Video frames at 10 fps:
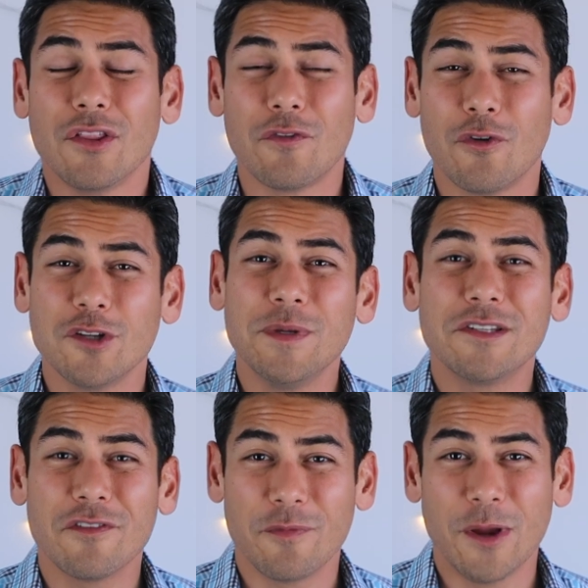The first piece
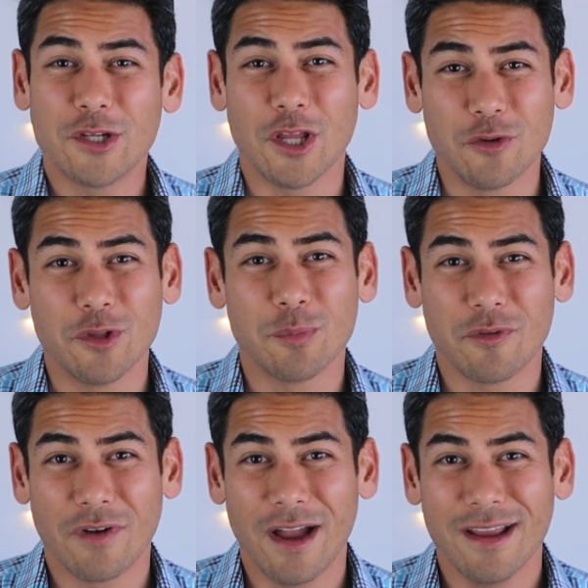of information that you'll need to
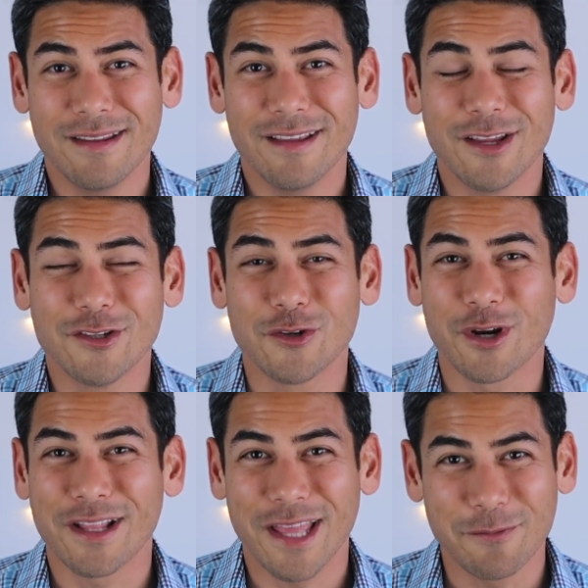provide is your
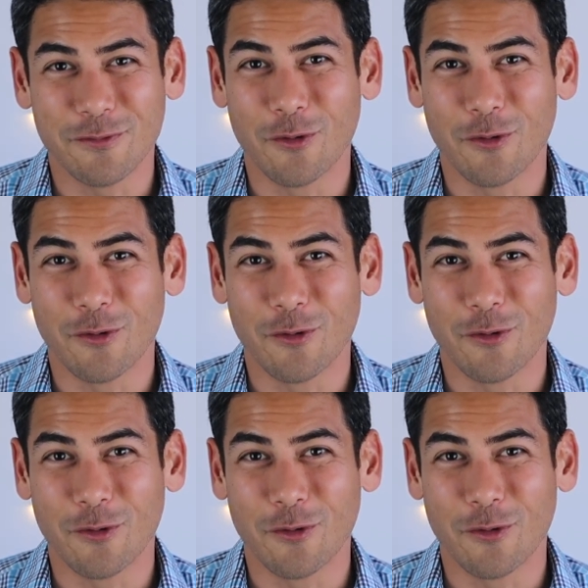claim